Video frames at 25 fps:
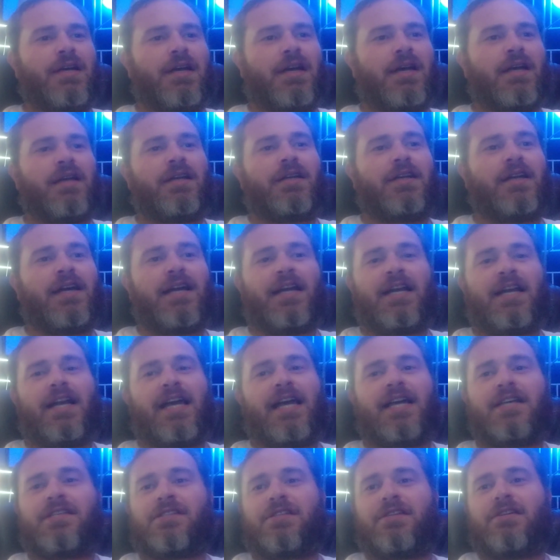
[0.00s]
I'd
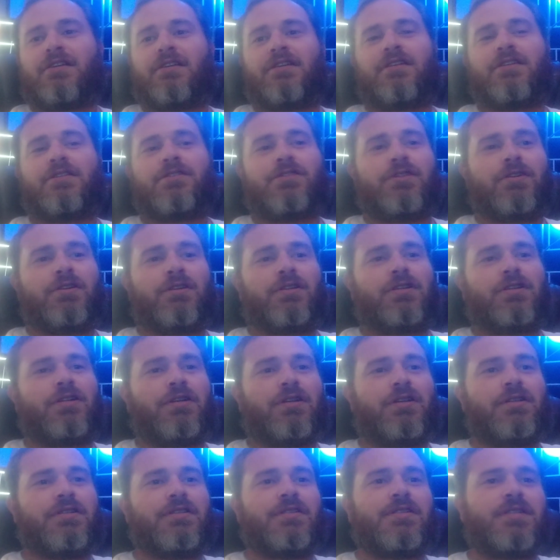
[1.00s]
ask you, is your
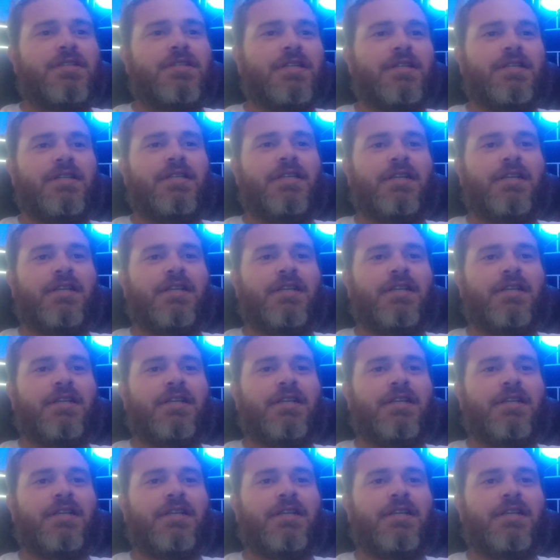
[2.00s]
current seed